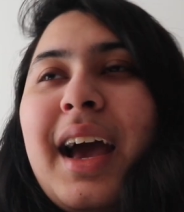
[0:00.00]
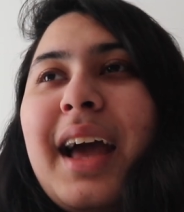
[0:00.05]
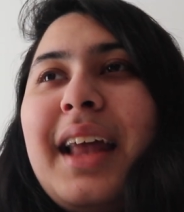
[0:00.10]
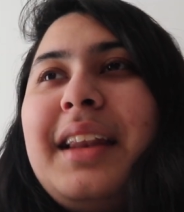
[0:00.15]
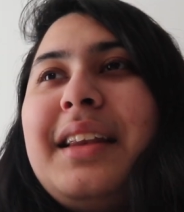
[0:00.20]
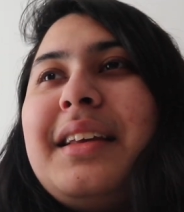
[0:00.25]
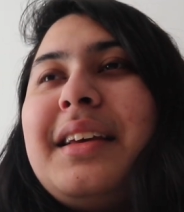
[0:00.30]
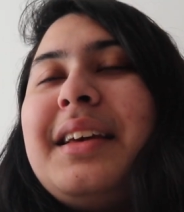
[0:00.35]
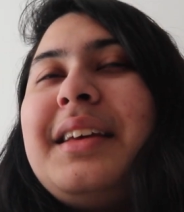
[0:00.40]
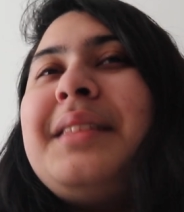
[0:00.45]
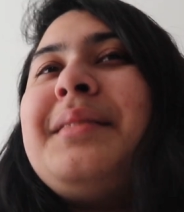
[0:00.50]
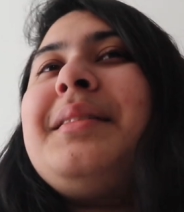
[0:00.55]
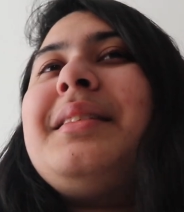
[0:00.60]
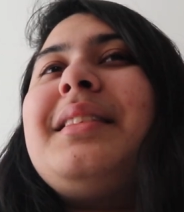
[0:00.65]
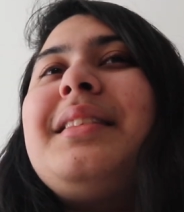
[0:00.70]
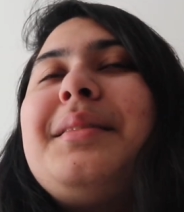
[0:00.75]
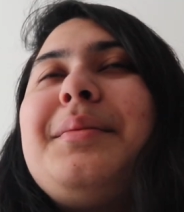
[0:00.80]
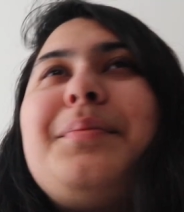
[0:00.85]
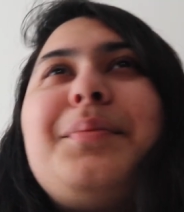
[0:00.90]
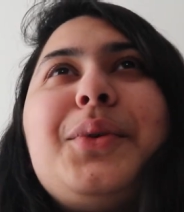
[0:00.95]
and in
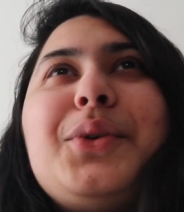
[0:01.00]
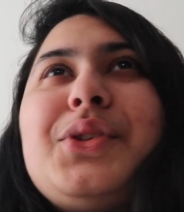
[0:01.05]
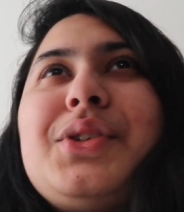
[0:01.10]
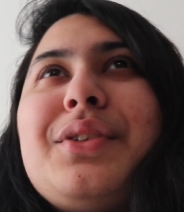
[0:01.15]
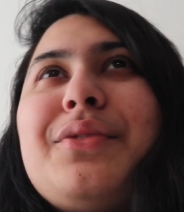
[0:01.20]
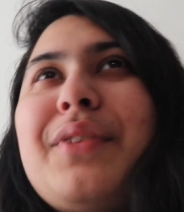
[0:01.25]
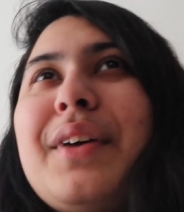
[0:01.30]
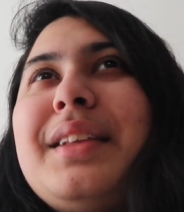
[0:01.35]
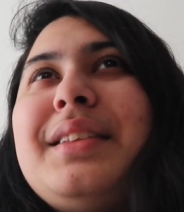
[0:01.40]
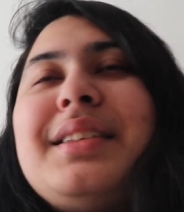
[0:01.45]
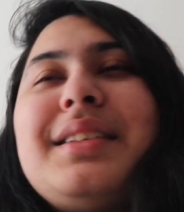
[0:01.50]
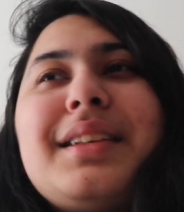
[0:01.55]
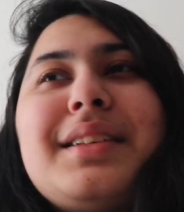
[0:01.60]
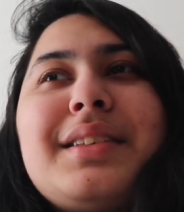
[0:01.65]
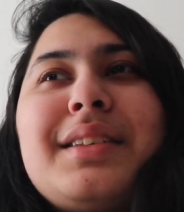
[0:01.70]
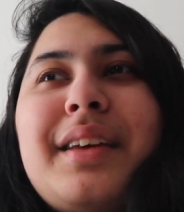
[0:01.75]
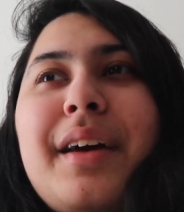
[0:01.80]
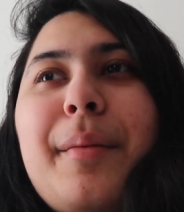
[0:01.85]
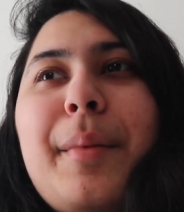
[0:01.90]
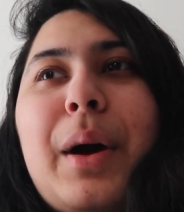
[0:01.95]
the book's defense it
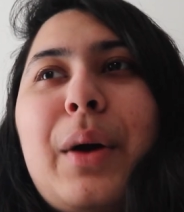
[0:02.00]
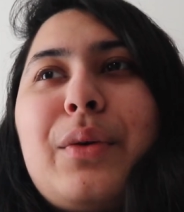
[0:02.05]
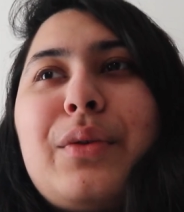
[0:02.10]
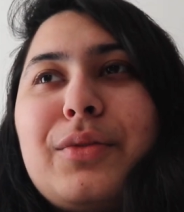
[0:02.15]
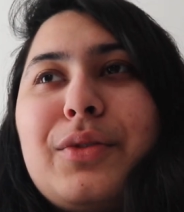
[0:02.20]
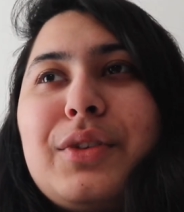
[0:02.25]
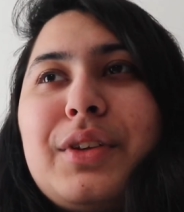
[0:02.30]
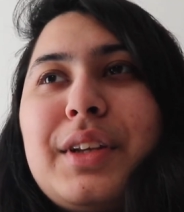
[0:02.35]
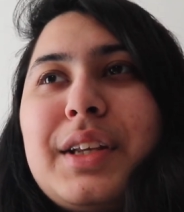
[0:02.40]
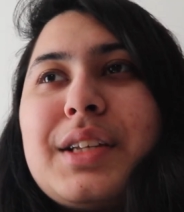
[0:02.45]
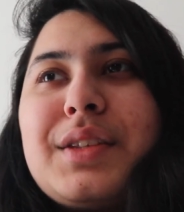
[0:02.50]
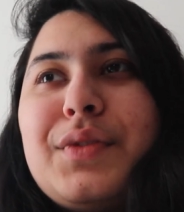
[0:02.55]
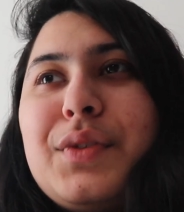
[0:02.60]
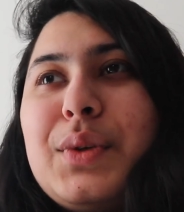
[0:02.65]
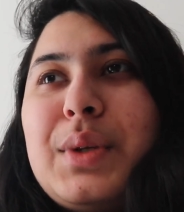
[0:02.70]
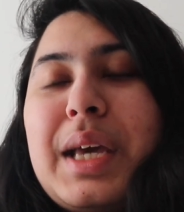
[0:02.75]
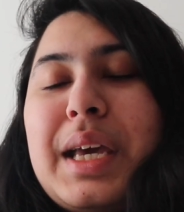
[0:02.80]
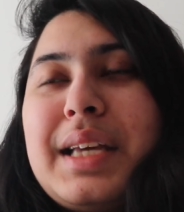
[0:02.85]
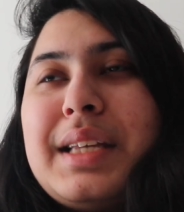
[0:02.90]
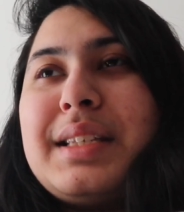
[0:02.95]
doesn't come out for the next
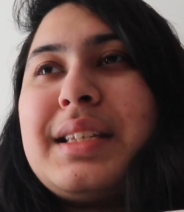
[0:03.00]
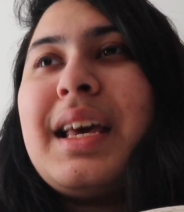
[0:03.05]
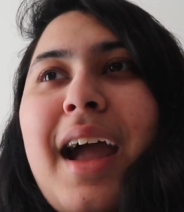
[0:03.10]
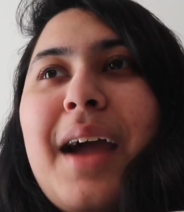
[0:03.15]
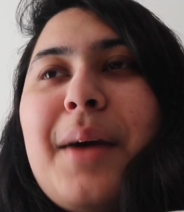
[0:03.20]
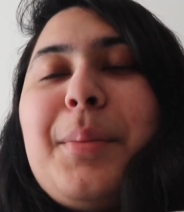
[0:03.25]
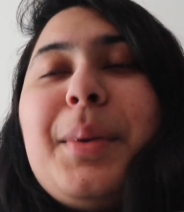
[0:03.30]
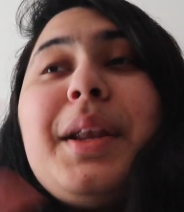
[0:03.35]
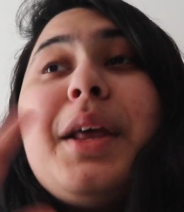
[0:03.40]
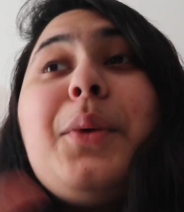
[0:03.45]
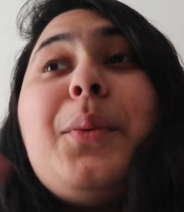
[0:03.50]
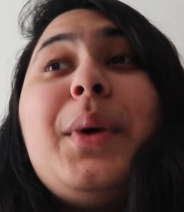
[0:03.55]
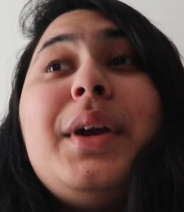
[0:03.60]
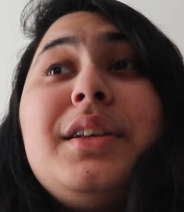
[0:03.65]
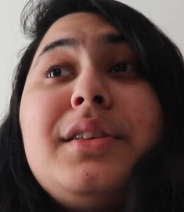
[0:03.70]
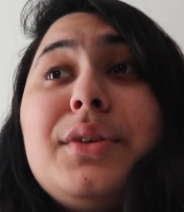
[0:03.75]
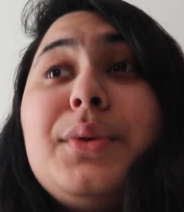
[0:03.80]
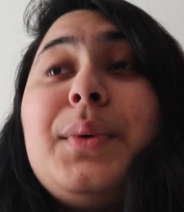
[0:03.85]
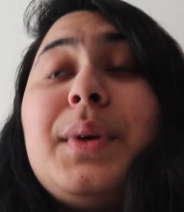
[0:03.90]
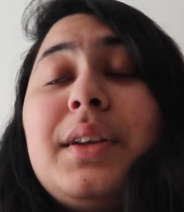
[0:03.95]
few days but i
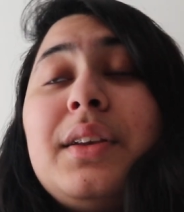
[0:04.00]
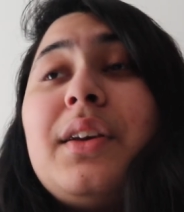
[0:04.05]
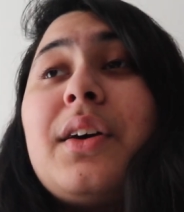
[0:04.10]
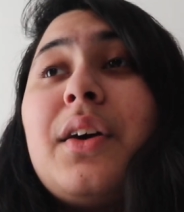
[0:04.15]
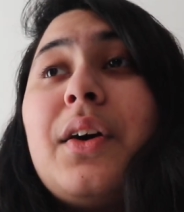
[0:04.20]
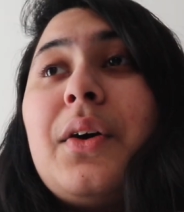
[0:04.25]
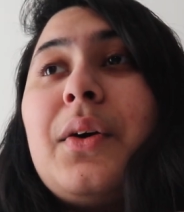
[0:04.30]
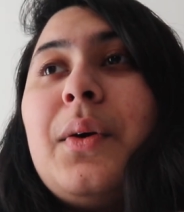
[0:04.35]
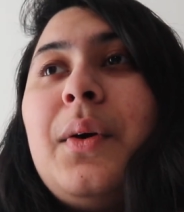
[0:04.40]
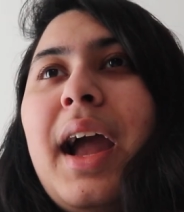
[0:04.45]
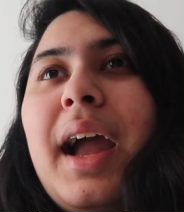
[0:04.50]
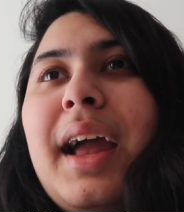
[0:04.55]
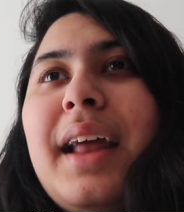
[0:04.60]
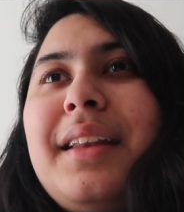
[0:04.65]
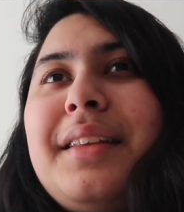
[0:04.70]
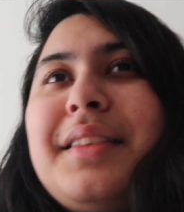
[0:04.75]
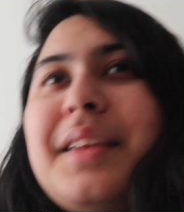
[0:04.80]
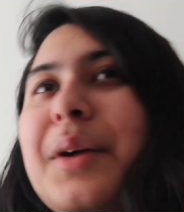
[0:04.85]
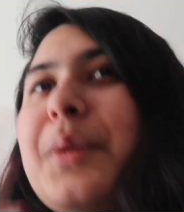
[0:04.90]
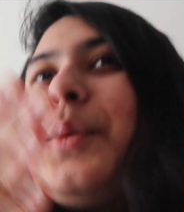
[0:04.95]
went to indigo
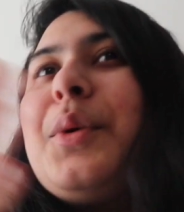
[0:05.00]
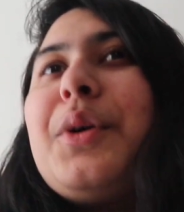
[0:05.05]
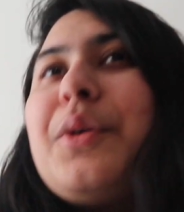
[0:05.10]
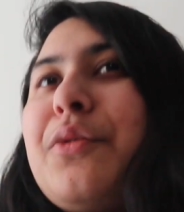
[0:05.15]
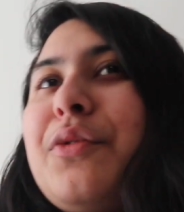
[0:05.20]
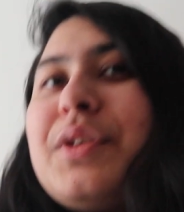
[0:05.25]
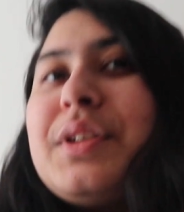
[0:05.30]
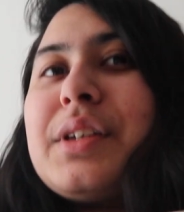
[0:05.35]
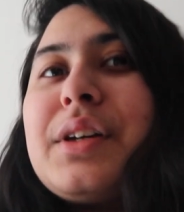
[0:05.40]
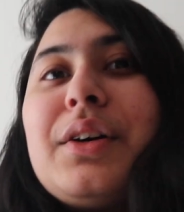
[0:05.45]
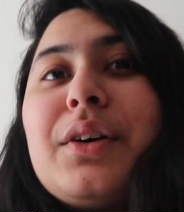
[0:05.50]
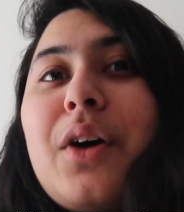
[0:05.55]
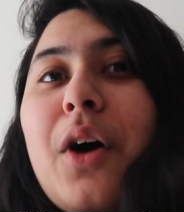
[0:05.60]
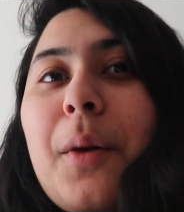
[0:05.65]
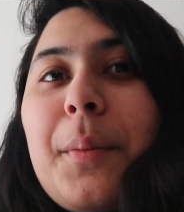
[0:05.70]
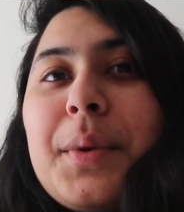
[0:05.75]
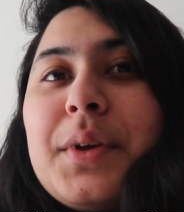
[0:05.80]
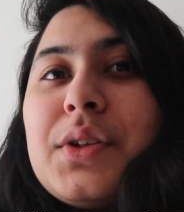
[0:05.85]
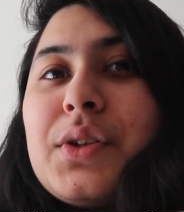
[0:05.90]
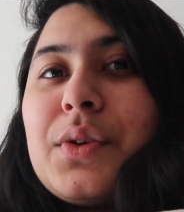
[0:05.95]
and there were physical
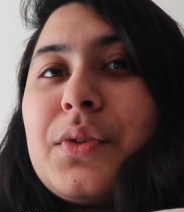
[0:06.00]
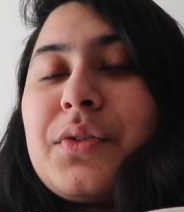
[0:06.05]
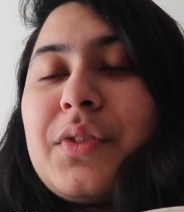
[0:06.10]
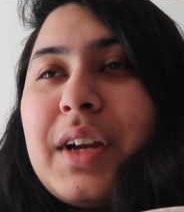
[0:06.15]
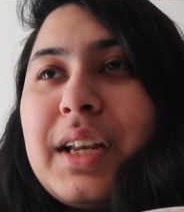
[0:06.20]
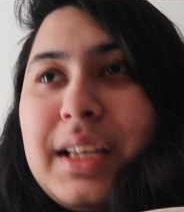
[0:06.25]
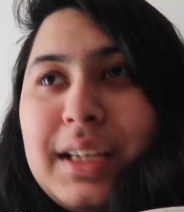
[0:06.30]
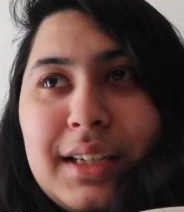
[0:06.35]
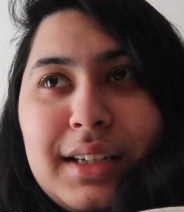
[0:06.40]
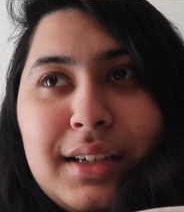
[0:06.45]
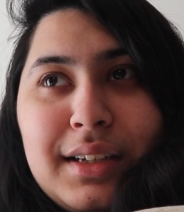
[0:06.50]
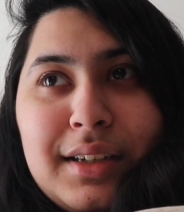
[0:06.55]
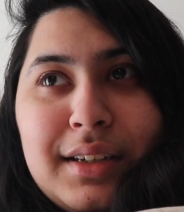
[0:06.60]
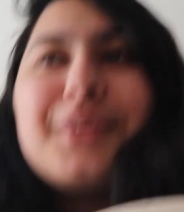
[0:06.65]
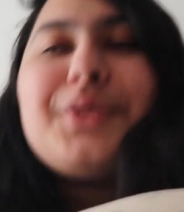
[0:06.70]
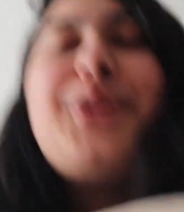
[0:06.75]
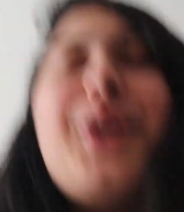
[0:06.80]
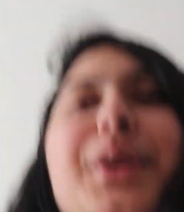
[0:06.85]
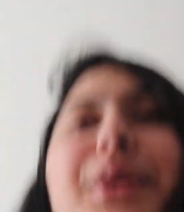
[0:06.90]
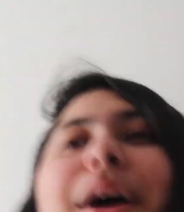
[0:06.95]
copies already
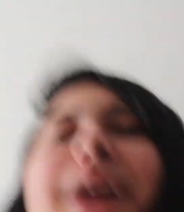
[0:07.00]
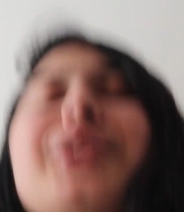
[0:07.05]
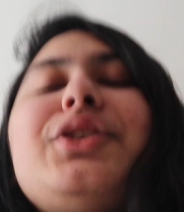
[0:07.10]
so i,